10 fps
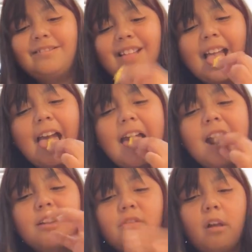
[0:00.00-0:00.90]

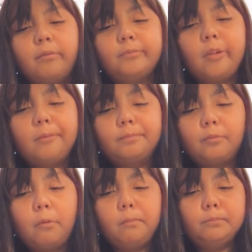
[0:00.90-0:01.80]

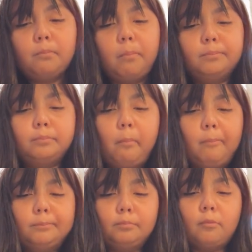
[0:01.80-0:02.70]

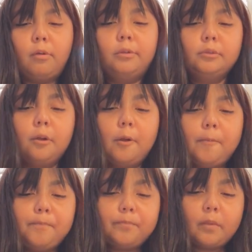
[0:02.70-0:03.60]

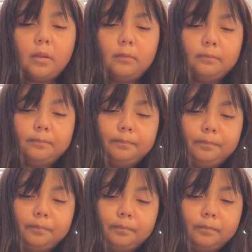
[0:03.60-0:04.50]

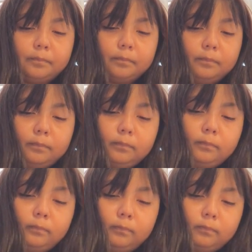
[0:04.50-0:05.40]

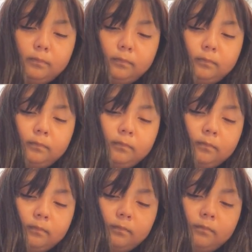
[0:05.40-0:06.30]

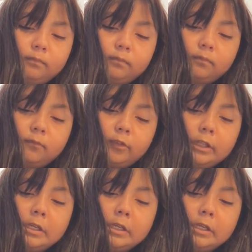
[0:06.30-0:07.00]
(no one is talking)